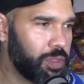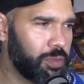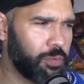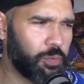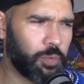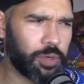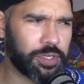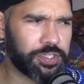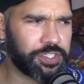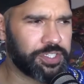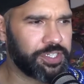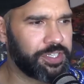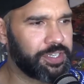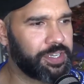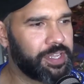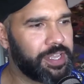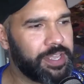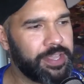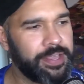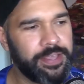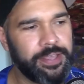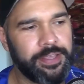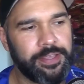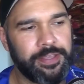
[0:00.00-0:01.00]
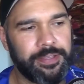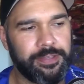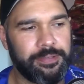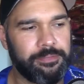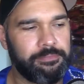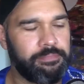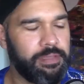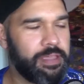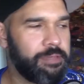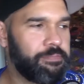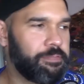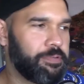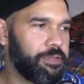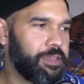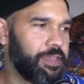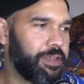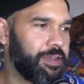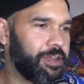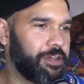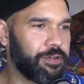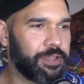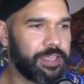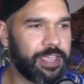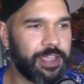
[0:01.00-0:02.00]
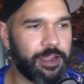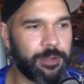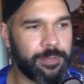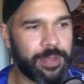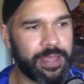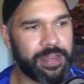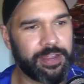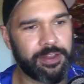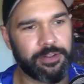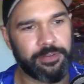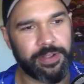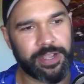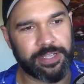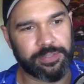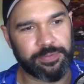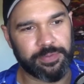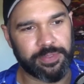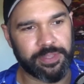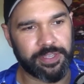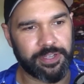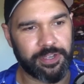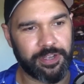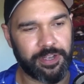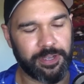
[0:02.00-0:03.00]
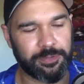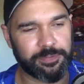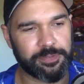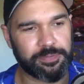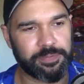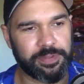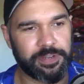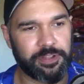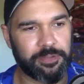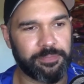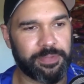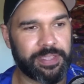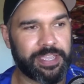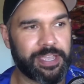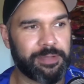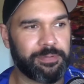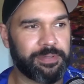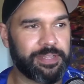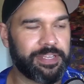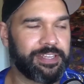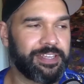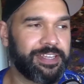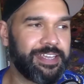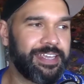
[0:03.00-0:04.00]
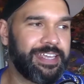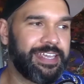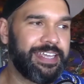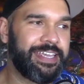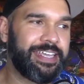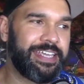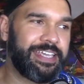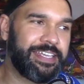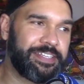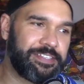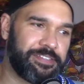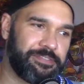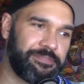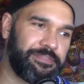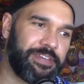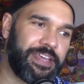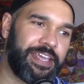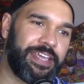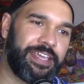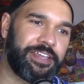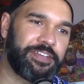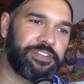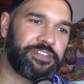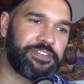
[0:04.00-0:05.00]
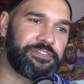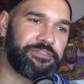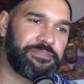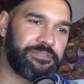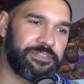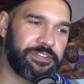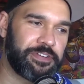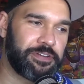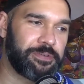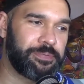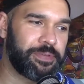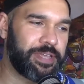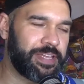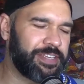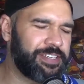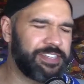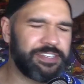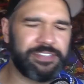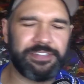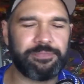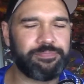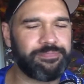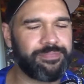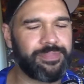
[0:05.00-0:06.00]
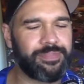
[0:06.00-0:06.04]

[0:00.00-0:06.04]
watching people and care about interact with the cops but not being able to intervene because you film it.